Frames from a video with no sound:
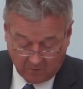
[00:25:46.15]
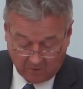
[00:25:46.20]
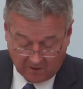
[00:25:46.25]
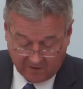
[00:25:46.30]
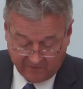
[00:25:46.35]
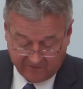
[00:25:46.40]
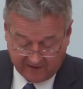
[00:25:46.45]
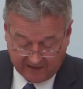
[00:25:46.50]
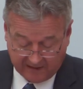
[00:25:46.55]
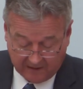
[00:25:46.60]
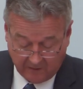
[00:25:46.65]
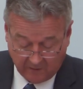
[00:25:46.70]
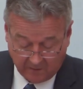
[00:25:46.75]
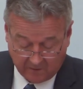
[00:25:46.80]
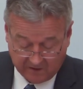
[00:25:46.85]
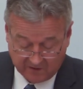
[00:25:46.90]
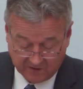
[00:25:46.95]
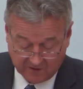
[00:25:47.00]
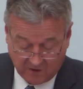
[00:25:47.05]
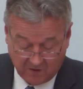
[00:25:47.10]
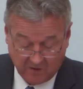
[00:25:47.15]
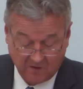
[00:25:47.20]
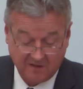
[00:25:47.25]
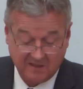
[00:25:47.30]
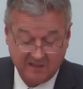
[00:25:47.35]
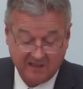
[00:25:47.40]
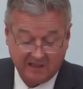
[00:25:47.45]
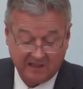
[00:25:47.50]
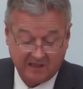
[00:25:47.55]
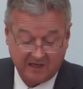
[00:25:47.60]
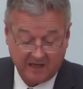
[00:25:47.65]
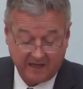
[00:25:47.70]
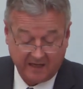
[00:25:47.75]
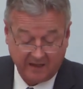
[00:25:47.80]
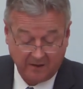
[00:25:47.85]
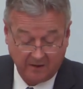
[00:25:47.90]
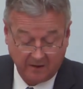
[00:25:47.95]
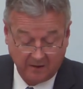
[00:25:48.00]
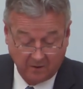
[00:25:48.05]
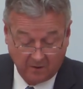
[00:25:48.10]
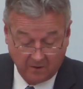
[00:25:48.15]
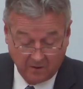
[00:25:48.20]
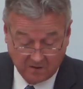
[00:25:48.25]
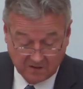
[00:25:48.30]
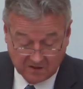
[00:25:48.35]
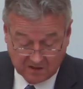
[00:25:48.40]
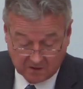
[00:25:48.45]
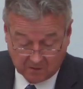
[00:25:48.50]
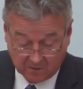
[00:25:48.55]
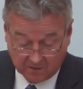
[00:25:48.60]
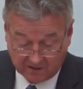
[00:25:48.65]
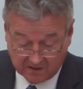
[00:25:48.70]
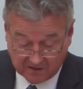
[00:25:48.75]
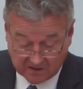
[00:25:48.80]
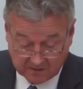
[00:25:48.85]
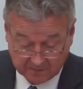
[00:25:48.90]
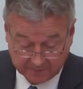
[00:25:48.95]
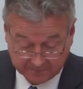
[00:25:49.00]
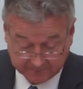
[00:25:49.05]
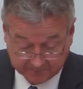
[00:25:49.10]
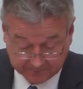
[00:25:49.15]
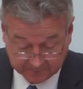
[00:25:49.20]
qualified lawyers could decline in consequence.